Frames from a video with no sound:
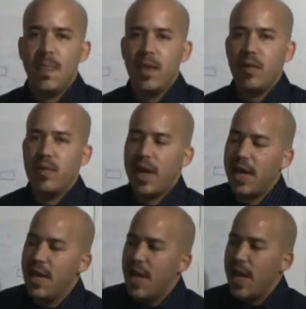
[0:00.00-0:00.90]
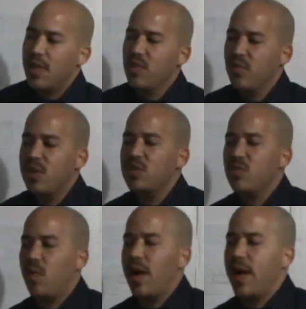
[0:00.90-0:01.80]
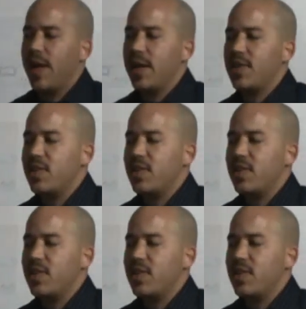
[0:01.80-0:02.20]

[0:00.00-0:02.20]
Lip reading: Okay? And the reason why